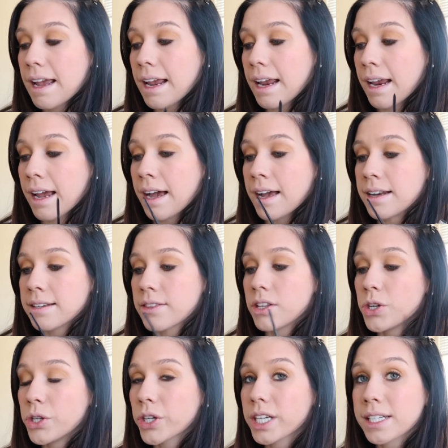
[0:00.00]
and the
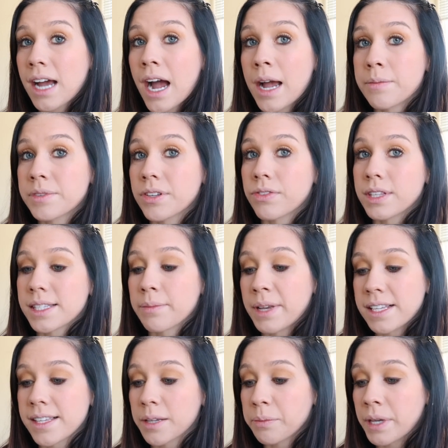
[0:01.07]
New York Times did this
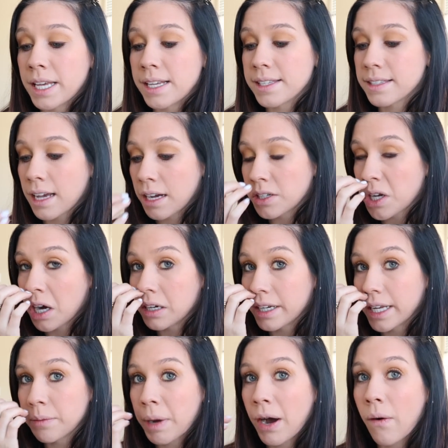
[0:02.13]
amazing piece on
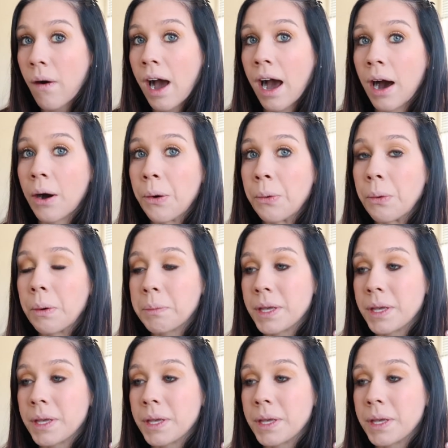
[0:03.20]
talking about how